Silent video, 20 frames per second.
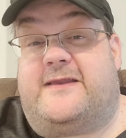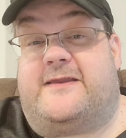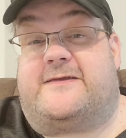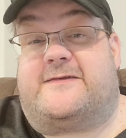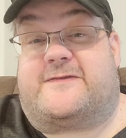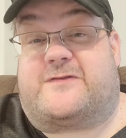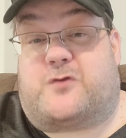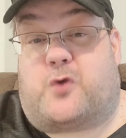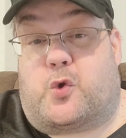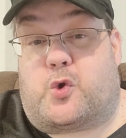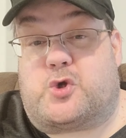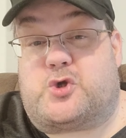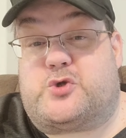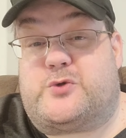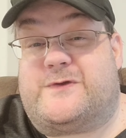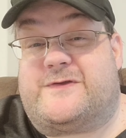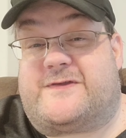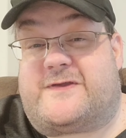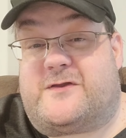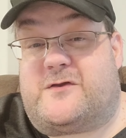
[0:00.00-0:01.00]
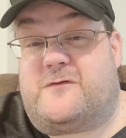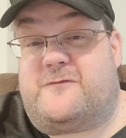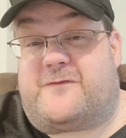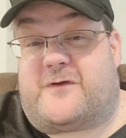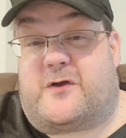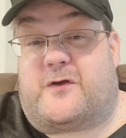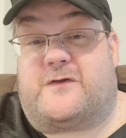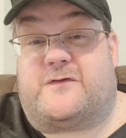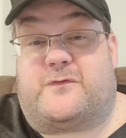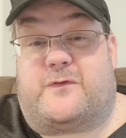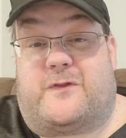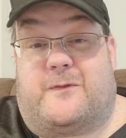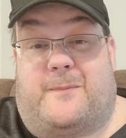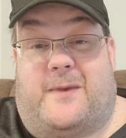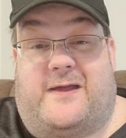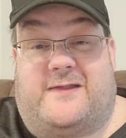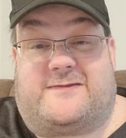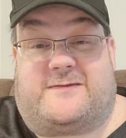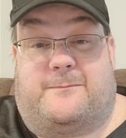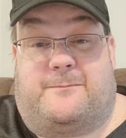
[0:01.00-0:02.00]
as tortuous interference with a
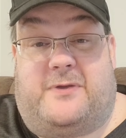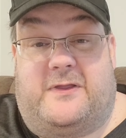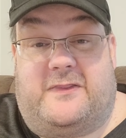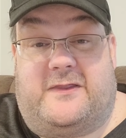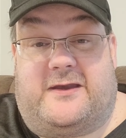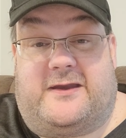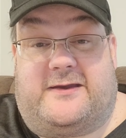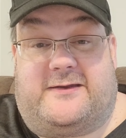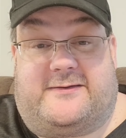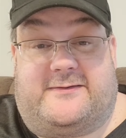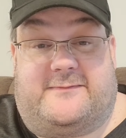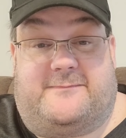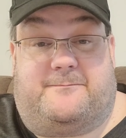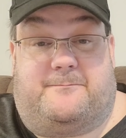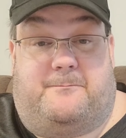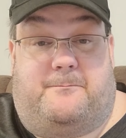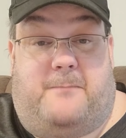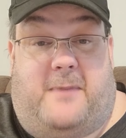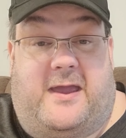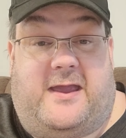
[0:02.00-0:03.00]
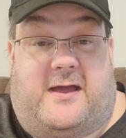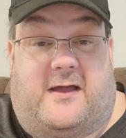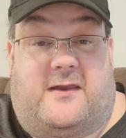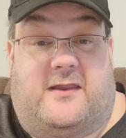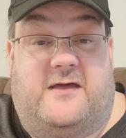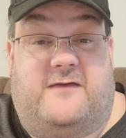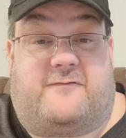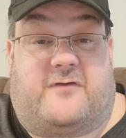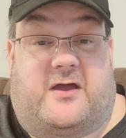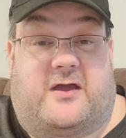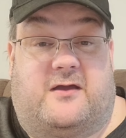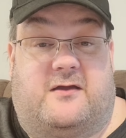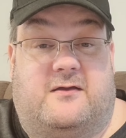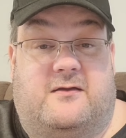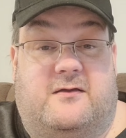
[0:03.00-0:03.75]
man's ability to make a living.